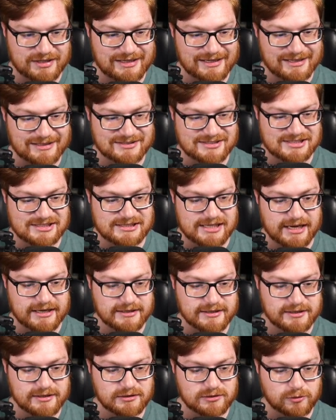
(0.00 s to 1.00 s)

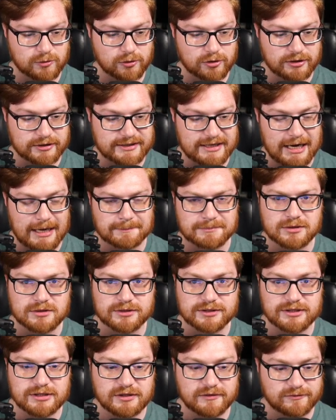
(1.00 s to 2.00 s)
extended or capital
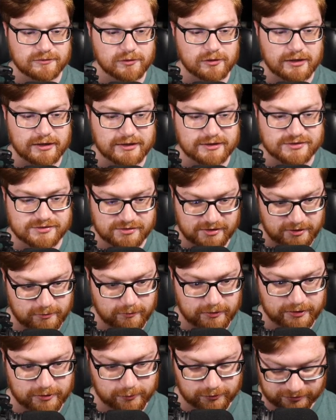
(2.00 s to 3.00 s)
E for extended
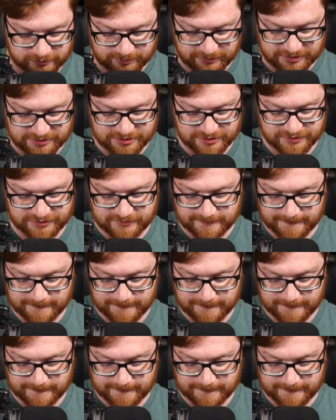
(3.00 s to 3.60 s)
regular expressions.